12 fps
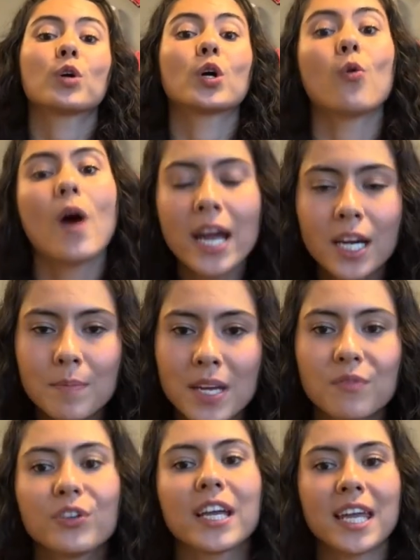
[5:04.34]
a
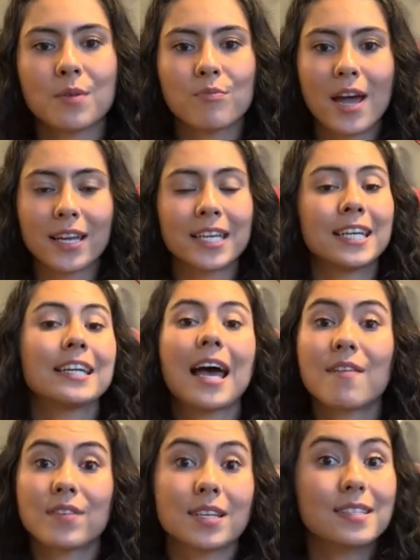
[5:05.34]
requirement for getting pregnant and
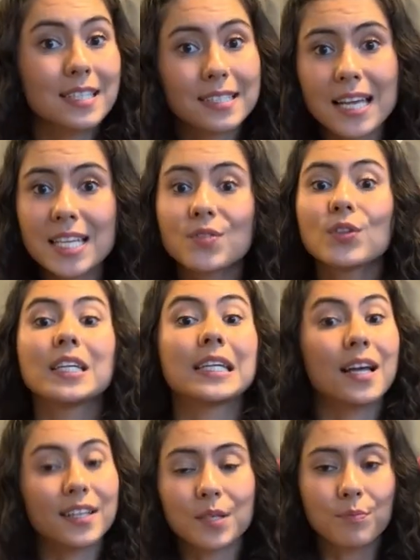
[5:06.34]
having a successful
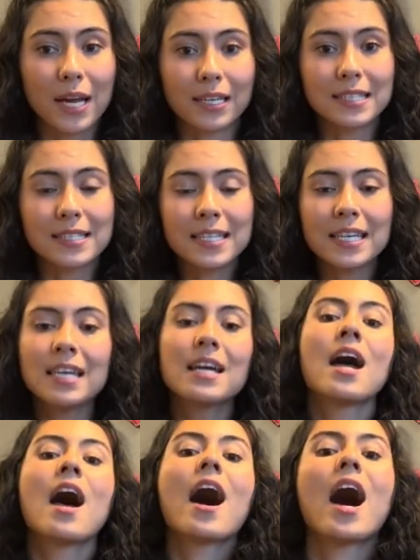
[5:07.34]
and healthy pregnancy.
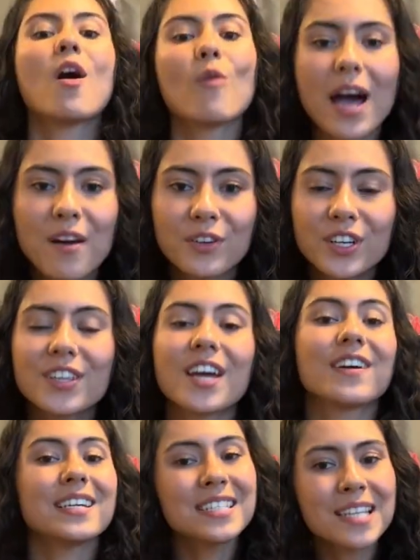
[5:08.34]
However,
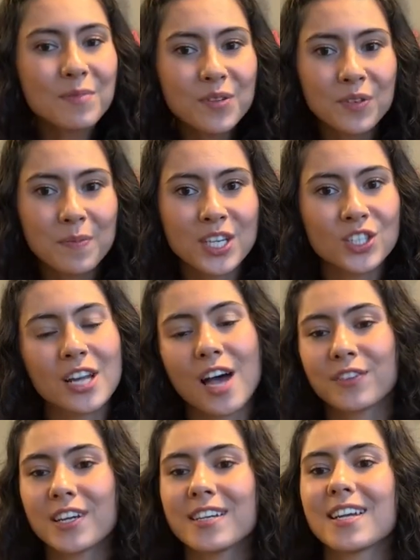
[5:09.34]
there is some information
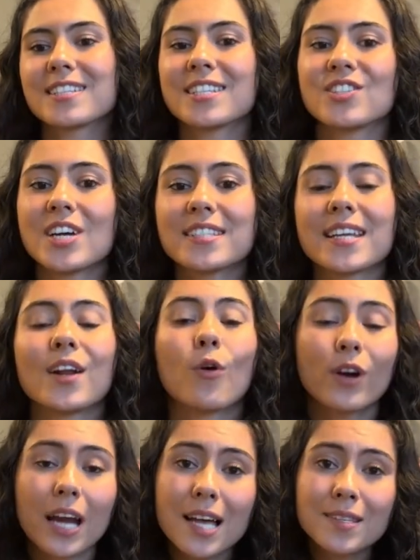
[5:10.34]
out there that suggests that
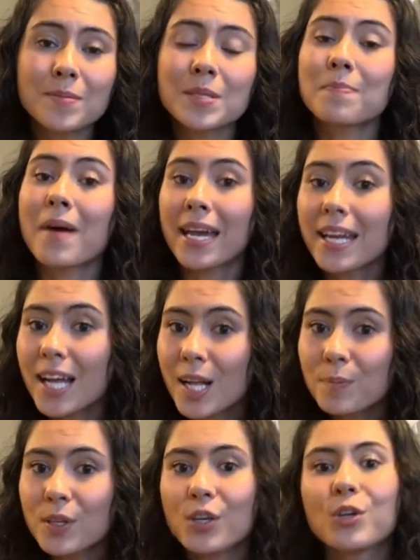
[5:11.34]
orgasms might
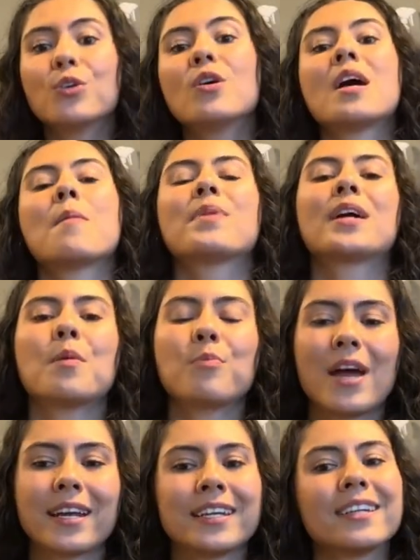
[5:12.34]
help you become
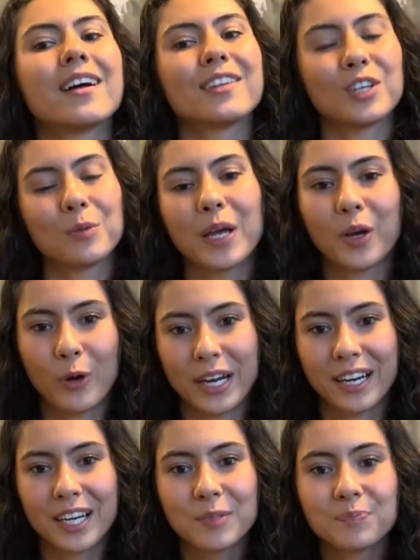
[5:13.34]
pregnant a little bit
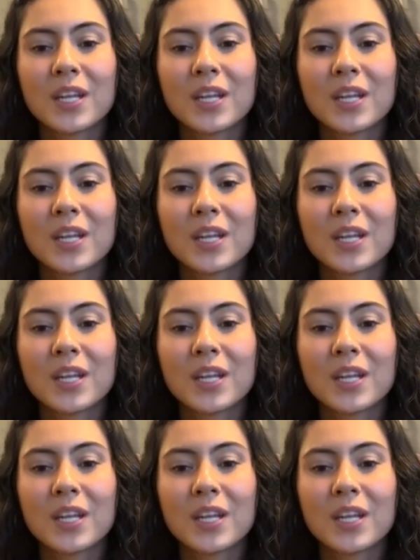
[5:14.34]
quicker.